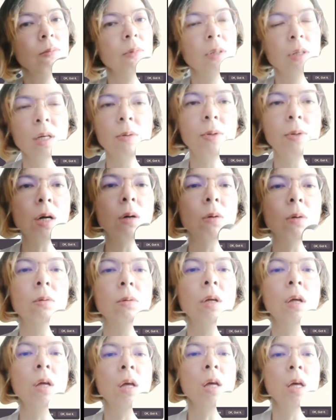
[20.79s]
Here we go.
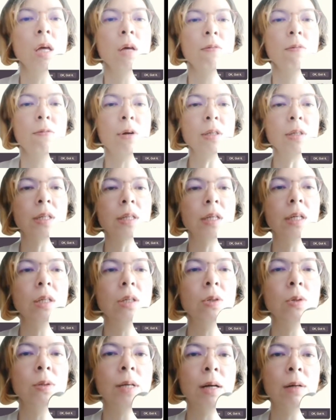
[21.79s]
Firstly,
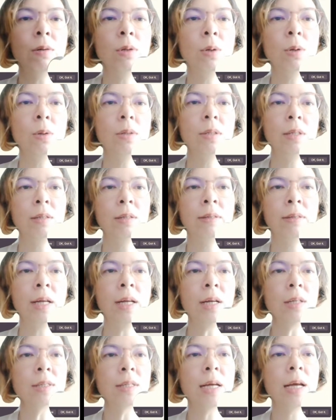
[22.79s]
you download the
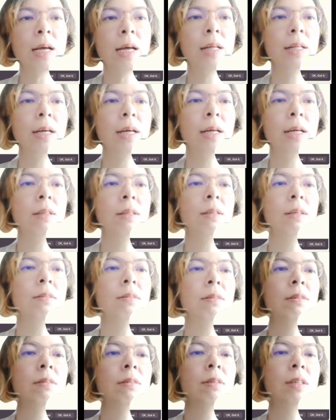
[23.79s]
dataset, and
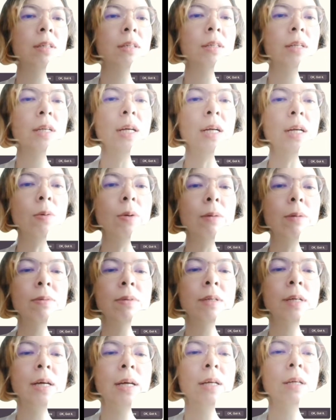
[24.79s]
this is the Kaggle
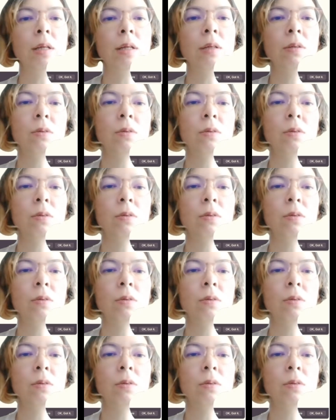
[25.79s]
website.